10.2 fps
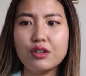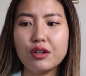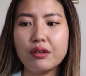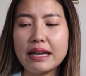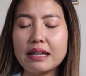you
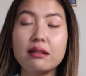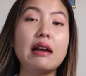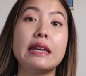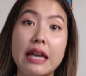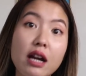know,
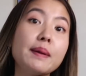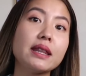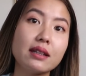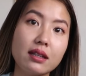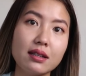I care
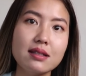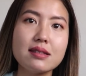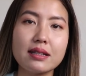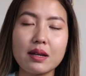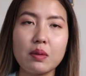about the
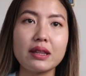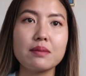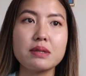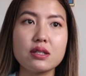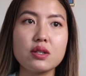kids and I want
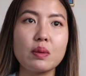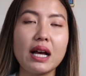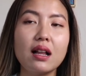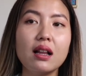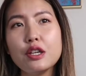them to do
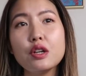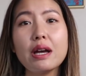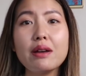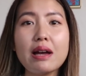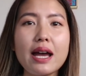well. You know,
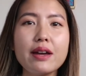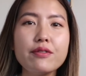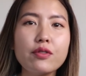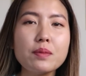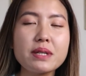I
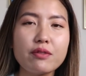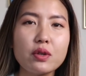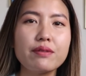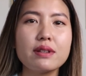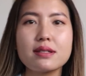informed
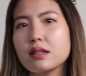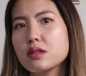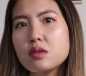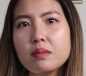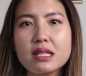everyone of this like
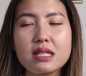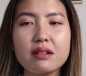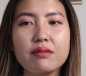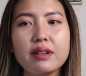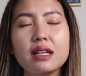2 months
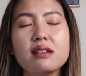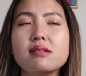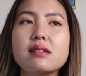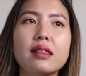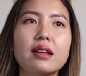in
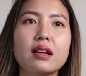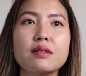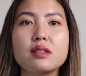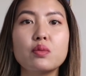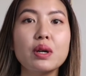advance, and then
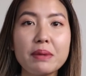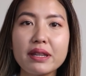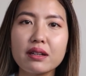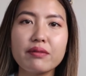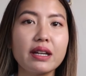cuts to 1
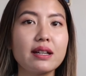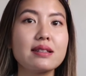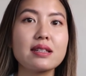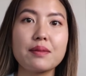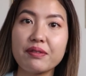month in
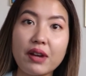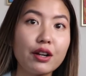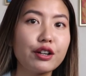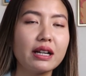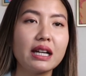advance, I've
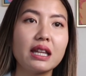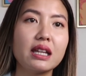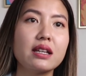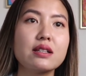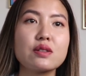not heard
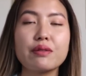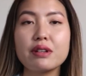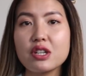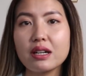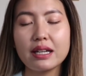anything, so I
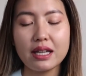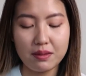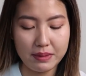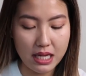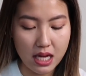reach out again. I'm like,